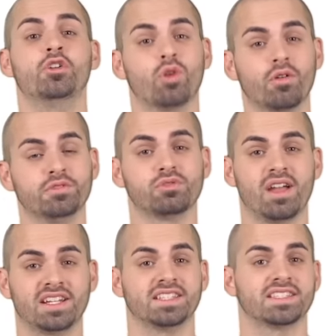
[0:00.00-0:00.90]
who wrote and
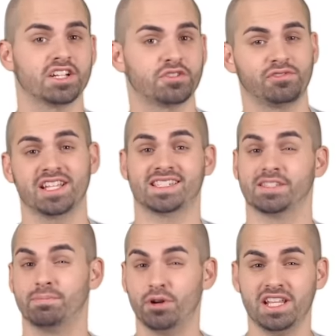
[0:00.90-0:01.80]
directed such flicks as
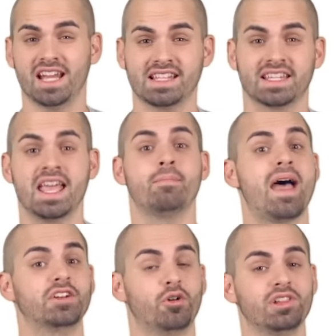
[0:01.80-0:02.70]
Boogie Nights,
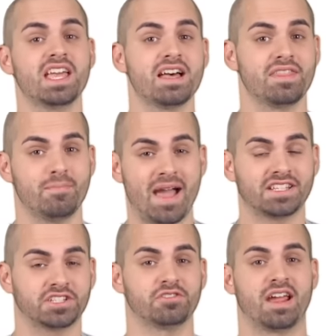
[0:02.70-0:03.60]
Magnolia, The
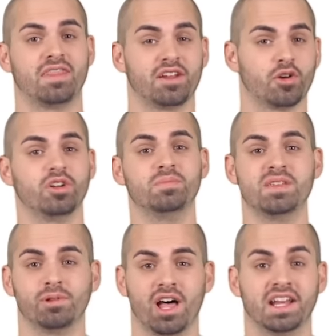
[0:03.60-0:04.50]
Master, and There Will Be
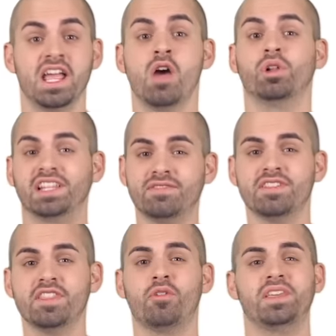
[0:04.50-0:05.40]
Blood. Well, even
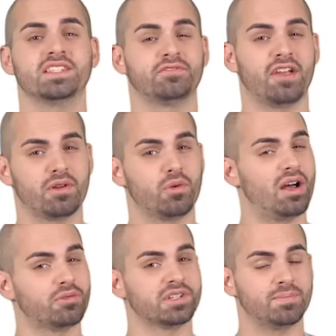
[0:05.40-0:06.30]
though he is very well
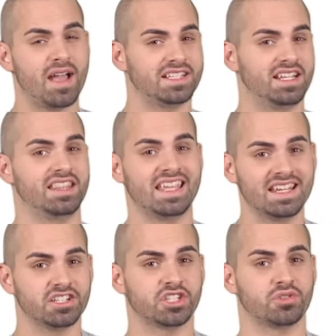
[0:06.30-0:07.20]
respected in the
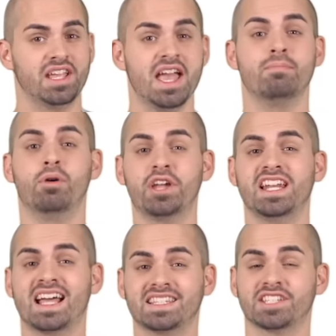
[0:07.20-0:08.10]
industry, Boogie
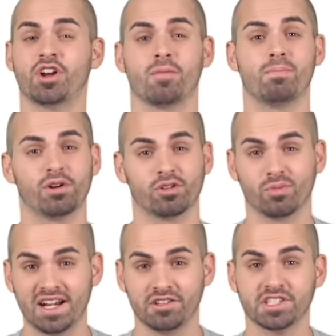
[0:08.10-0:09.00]
Nights star Burt
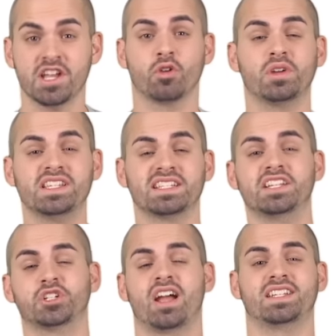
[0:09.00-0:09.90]
Reynolds recently
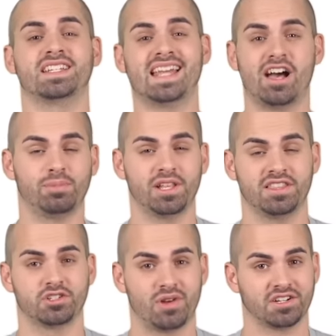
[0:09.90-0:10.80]
tried to downplay the
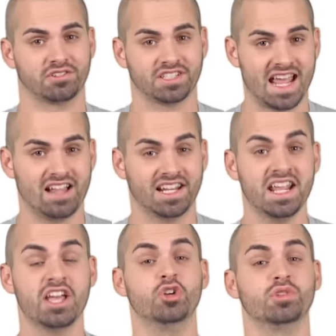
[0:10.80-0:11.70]
director's talent,
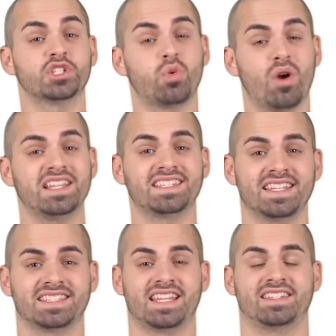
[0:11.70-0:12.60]
who was
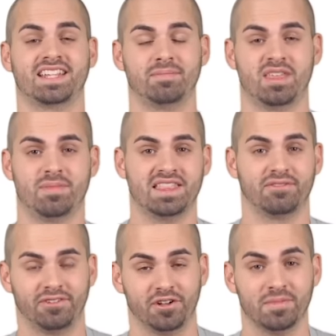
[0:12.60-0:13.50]
26 at the time they made the
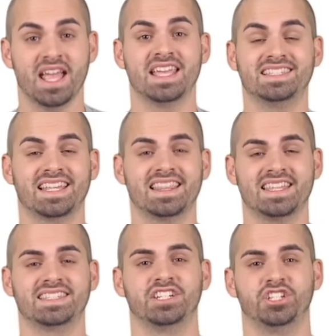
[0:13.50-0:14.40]
film. He said this to